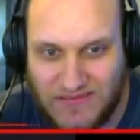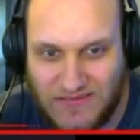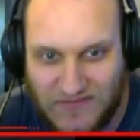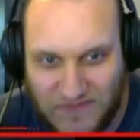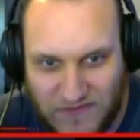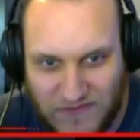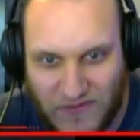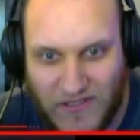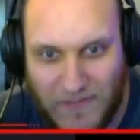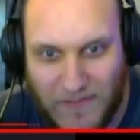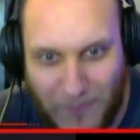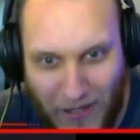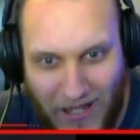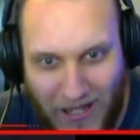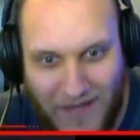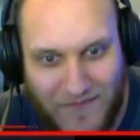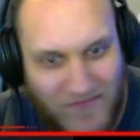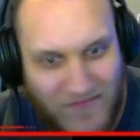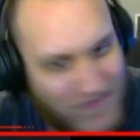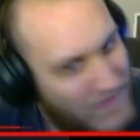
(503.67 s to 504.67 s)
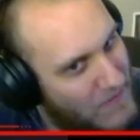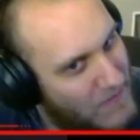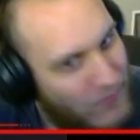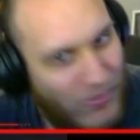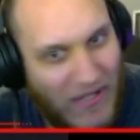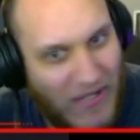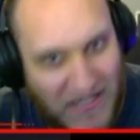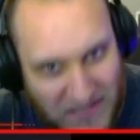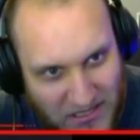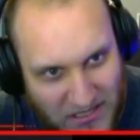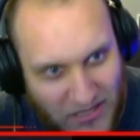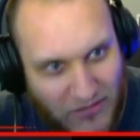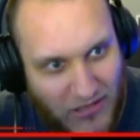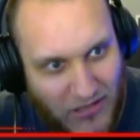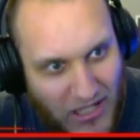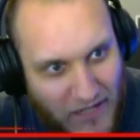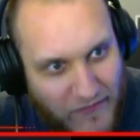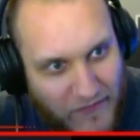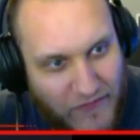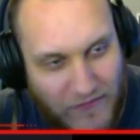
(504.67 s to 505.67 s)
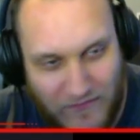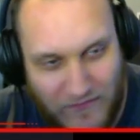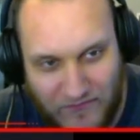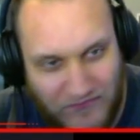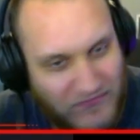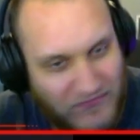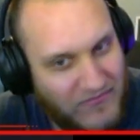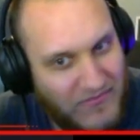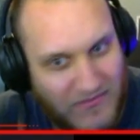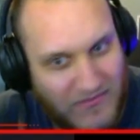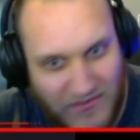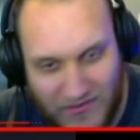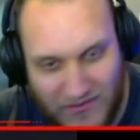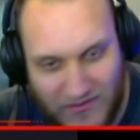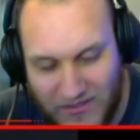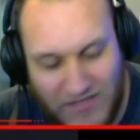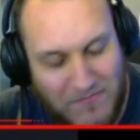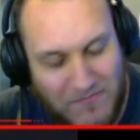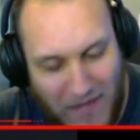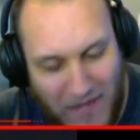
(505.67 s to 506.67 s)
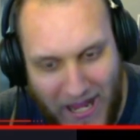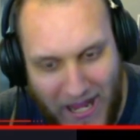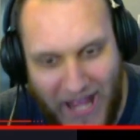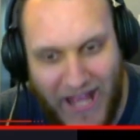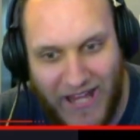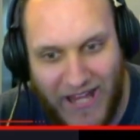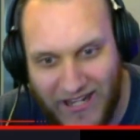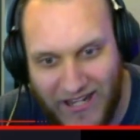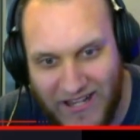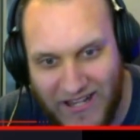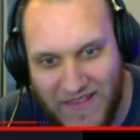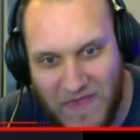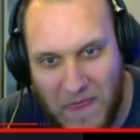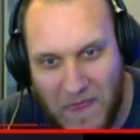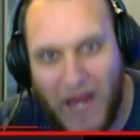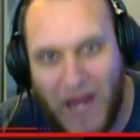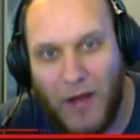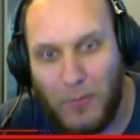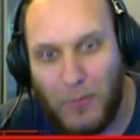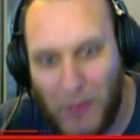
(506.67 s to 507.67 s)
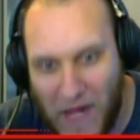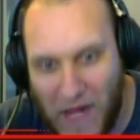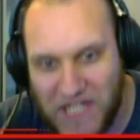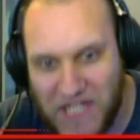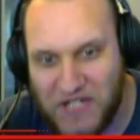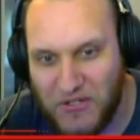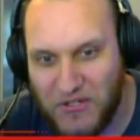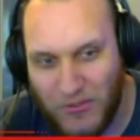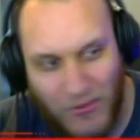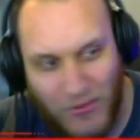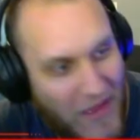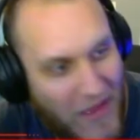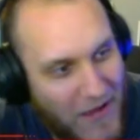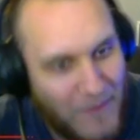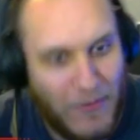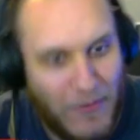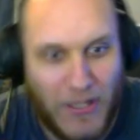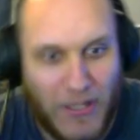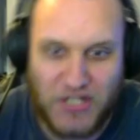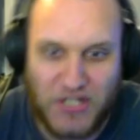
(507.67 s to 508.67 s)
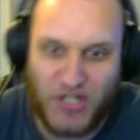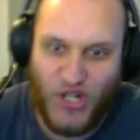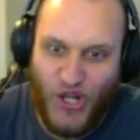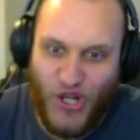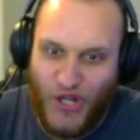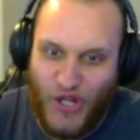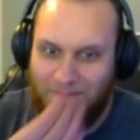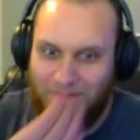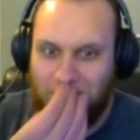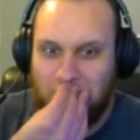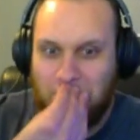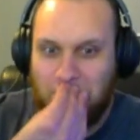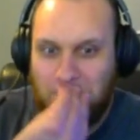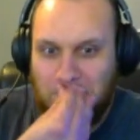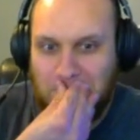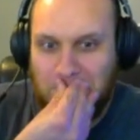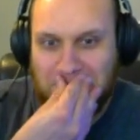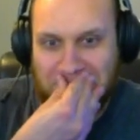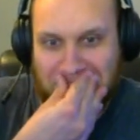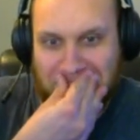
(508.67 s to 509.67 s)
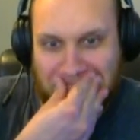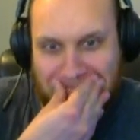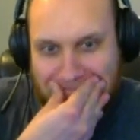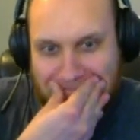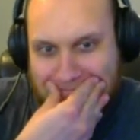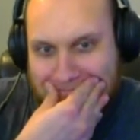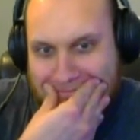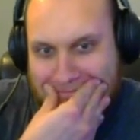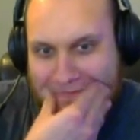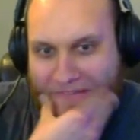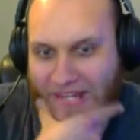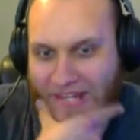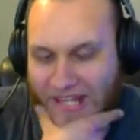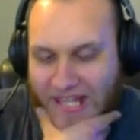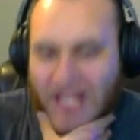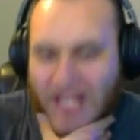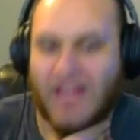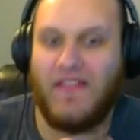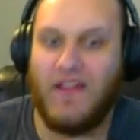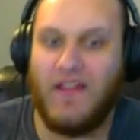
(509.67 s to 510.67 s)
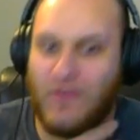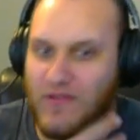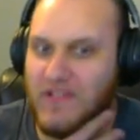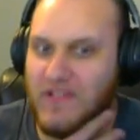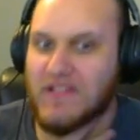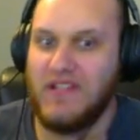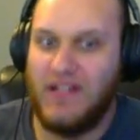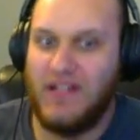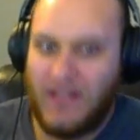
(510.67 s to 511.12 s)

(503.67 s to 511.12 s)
for the bomb plant to go off. Man, they outplayed you. They outplayed you good. That was